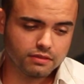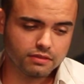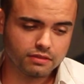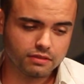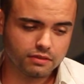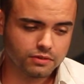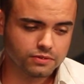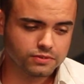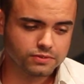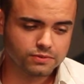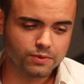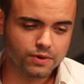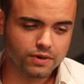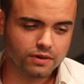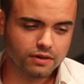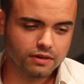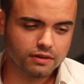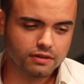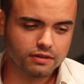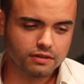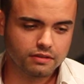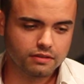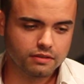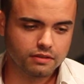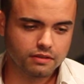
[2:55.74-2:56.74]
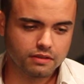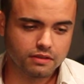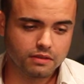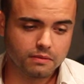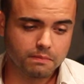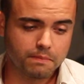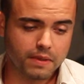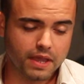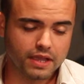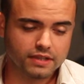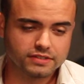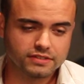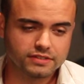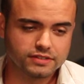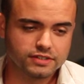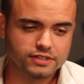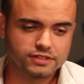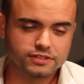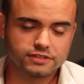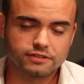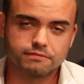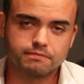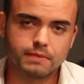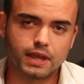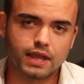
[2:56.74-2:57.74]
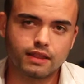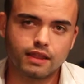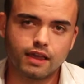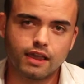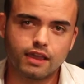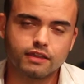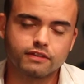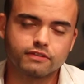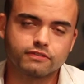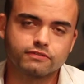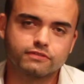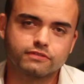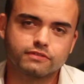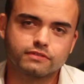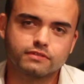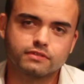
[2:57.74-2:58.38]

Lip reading: Those were the best years of my life.